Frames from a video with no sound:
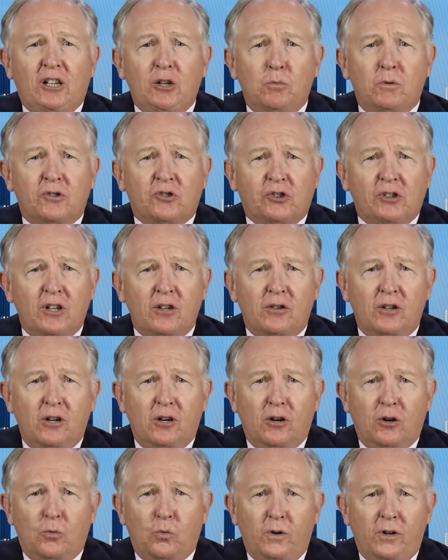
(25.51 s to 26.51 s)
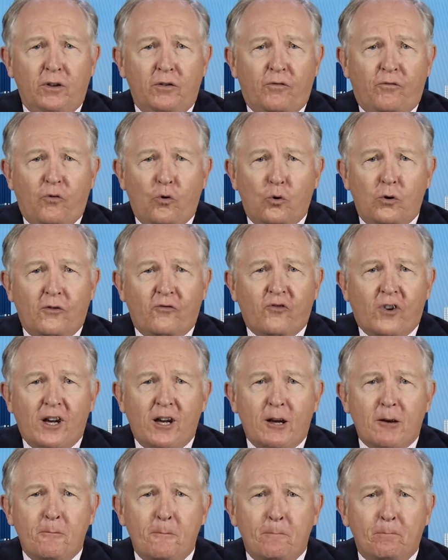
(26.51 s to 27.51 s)
He would sit there with four or
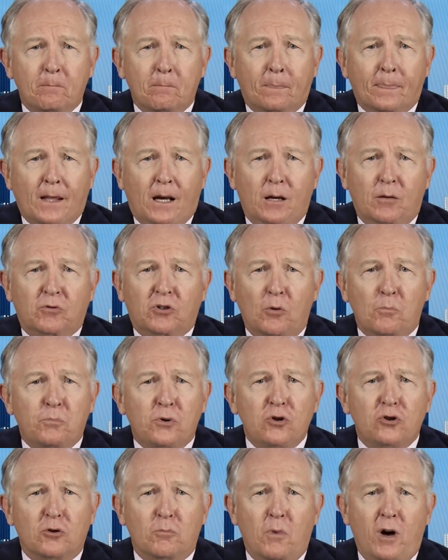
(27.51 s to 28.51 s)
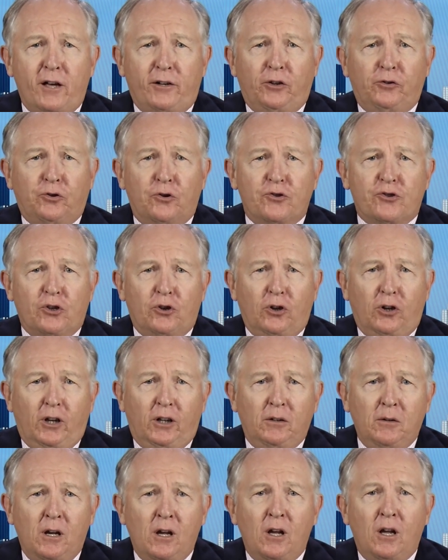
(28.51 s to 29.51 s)
five computer monitors
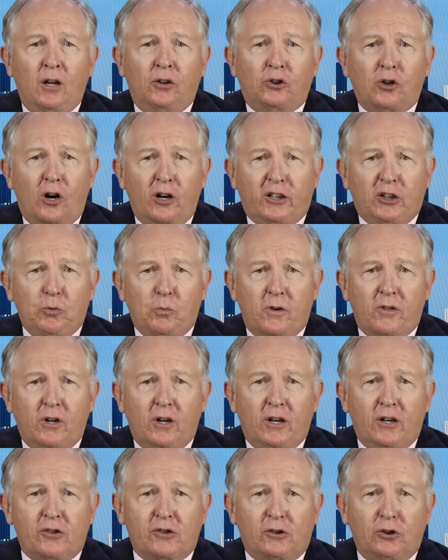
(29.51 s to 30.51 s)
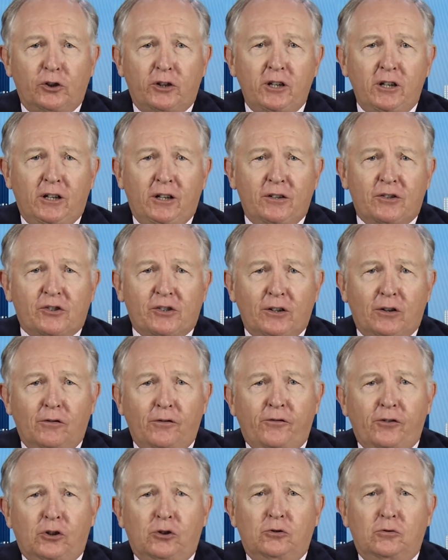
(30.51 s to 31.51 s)
on, talking with us, looking at his
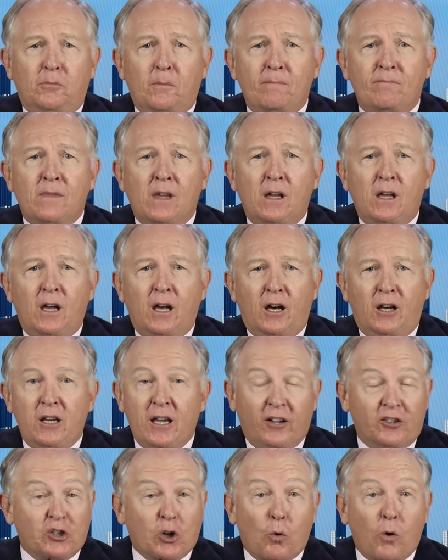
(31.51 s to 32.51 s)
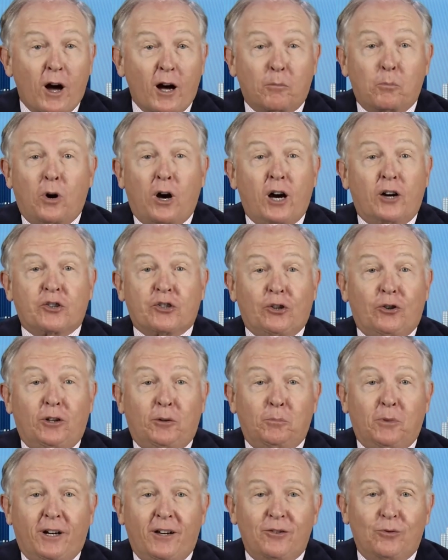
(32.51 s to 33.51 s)
cell phone. Uh, he had Squawk Box
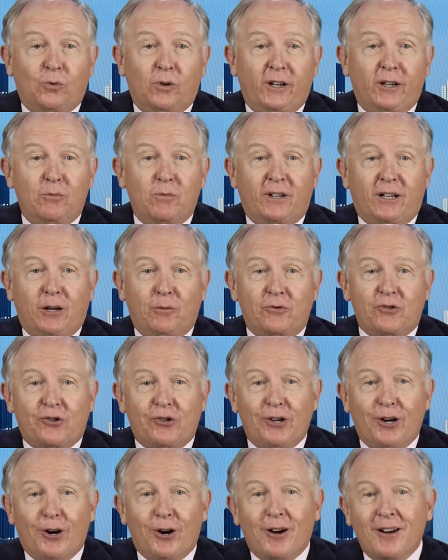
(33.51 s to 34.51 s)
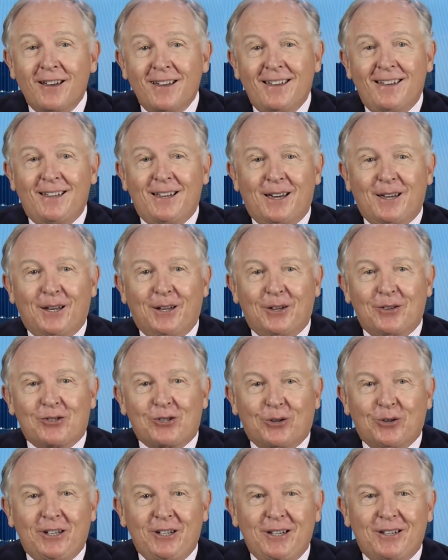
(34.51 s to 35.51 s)
on, by the way, when I was there. Uh,
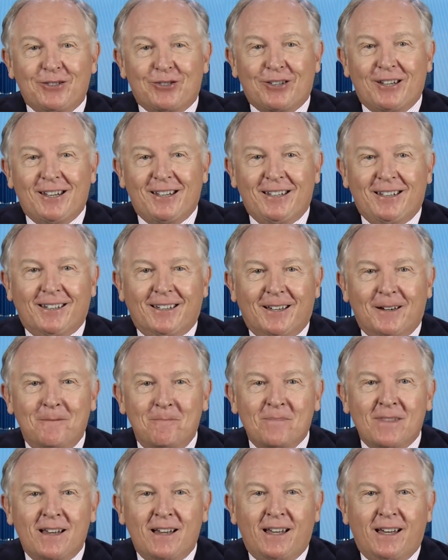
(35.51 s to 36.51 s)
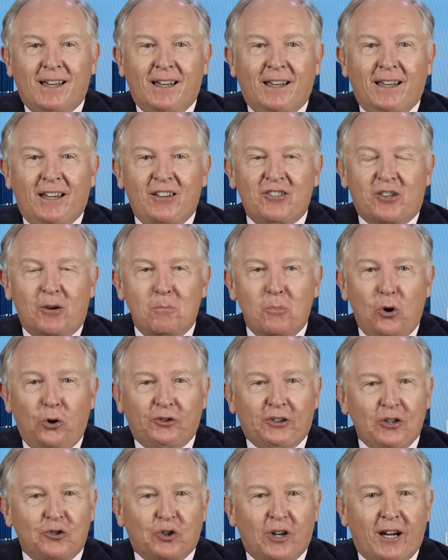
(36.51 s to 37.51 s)
so he is a uh, uh, he's a
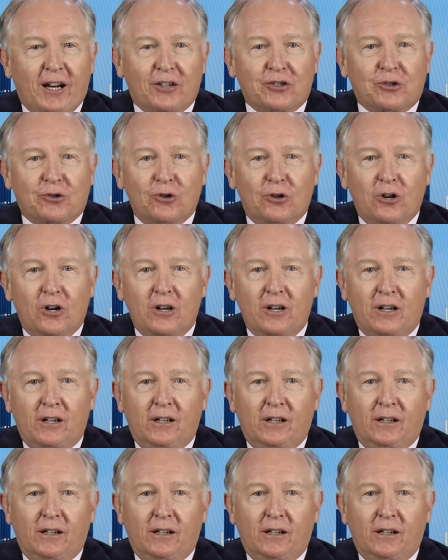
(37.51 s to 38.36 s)
multitasker.